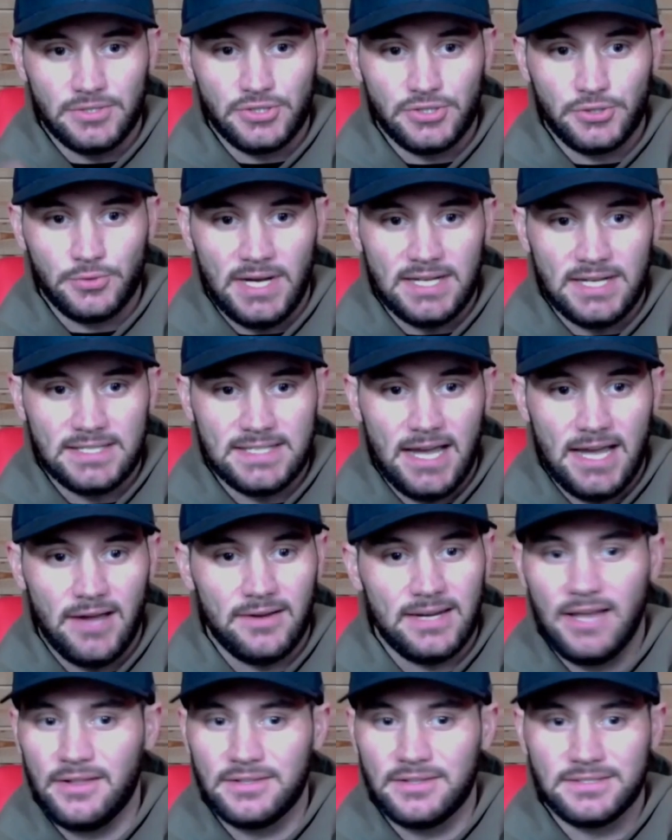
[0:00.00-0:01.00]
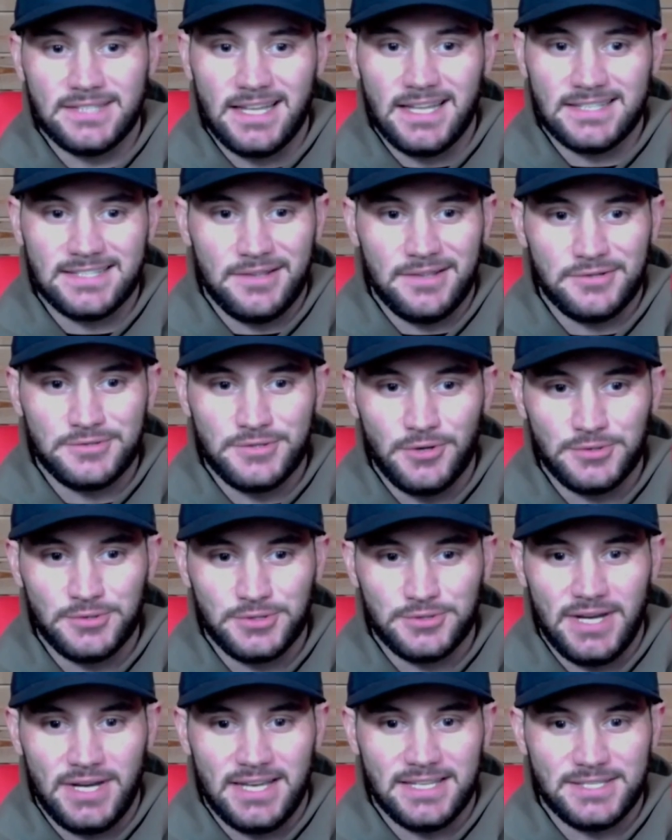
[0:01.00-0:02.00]
shrink down. Now, it's not saying there's no
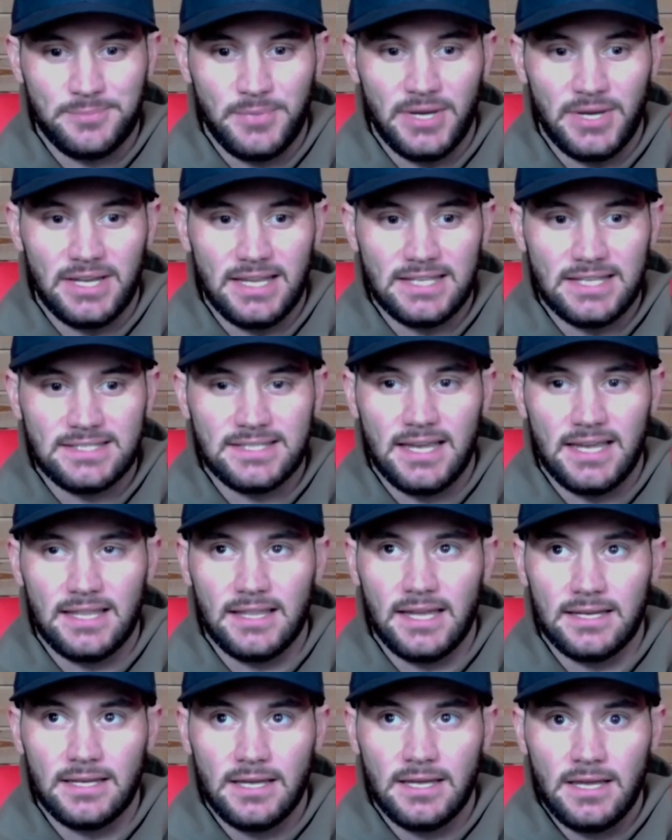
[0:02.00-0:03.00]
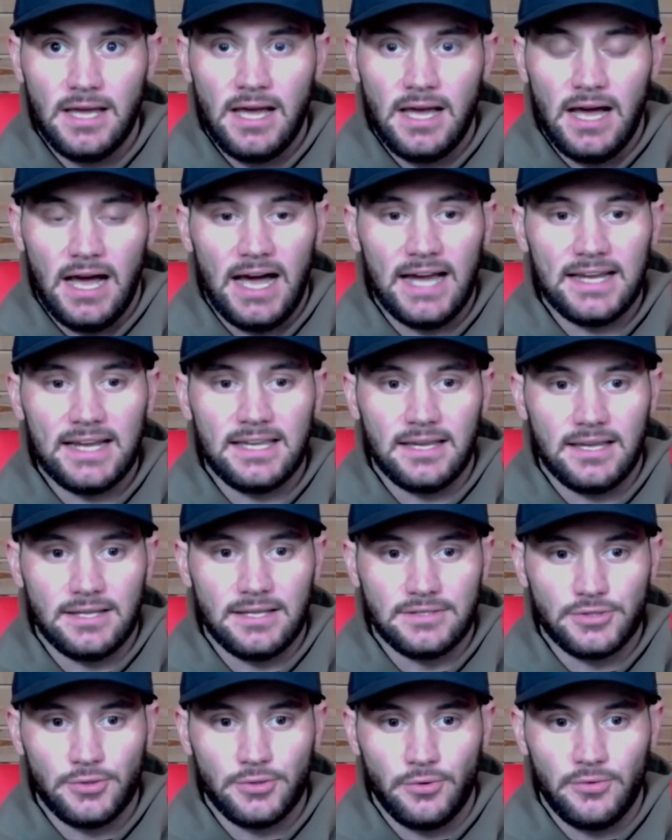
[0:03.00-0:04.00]
stress, but it's saying like I can
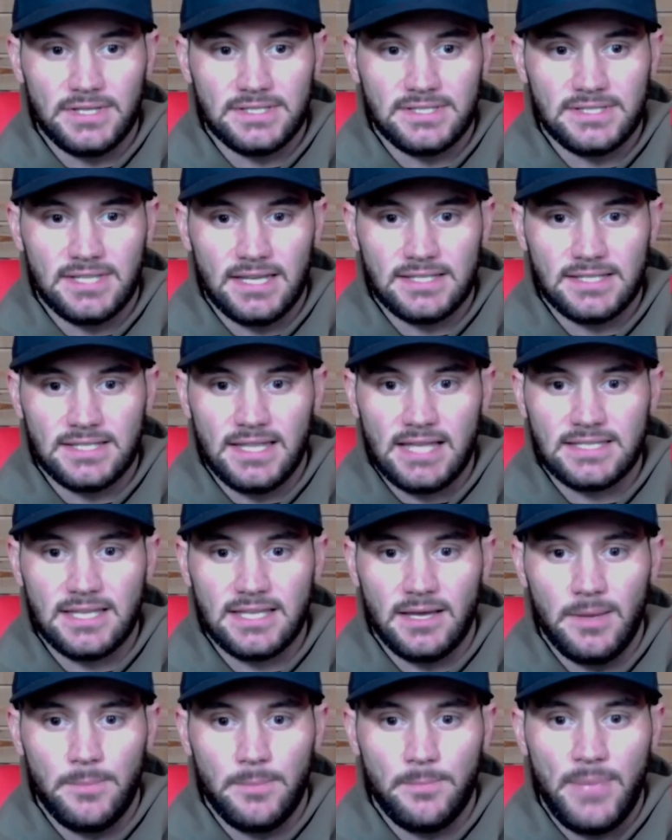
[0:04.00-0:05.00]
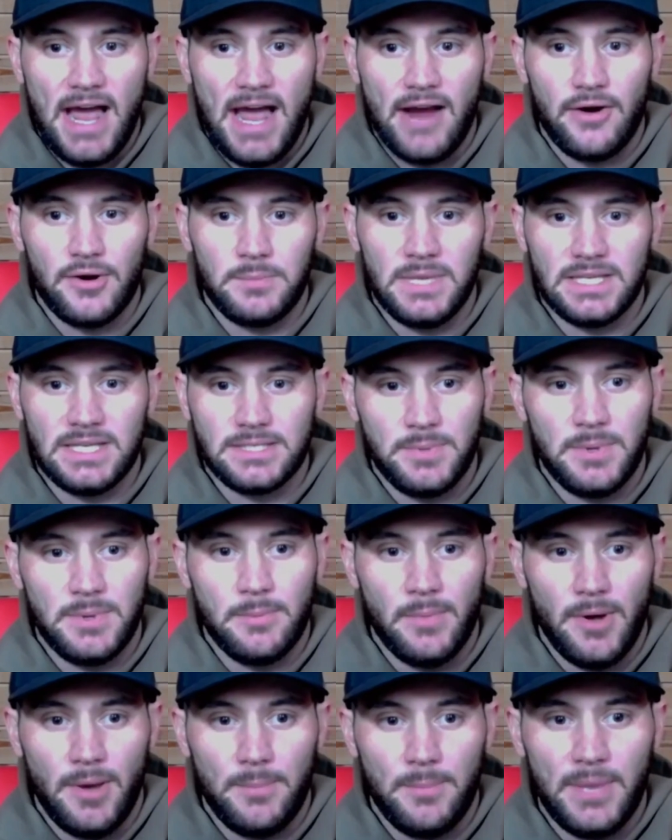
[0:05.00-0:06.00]
control these things, and that's empowering me to be
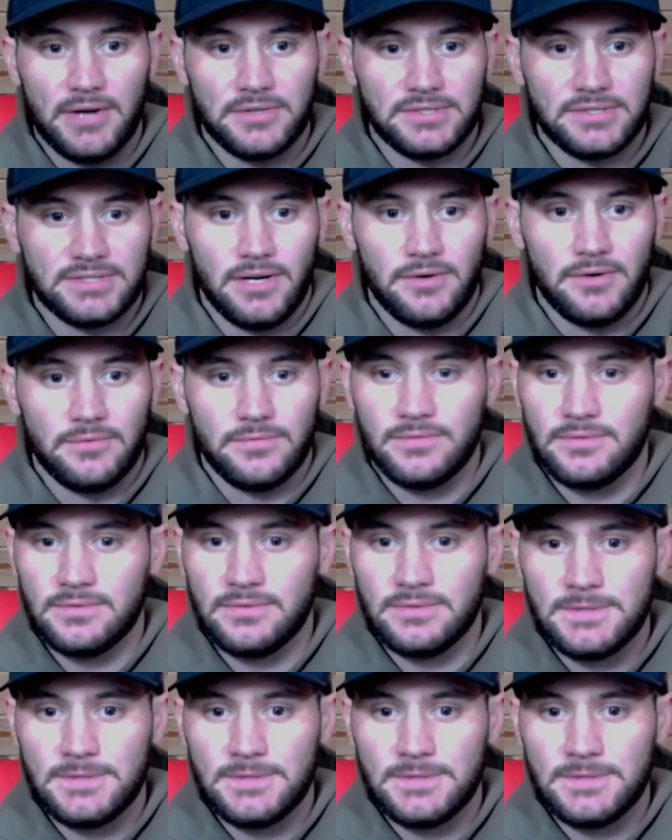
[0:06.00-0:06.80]
a better self.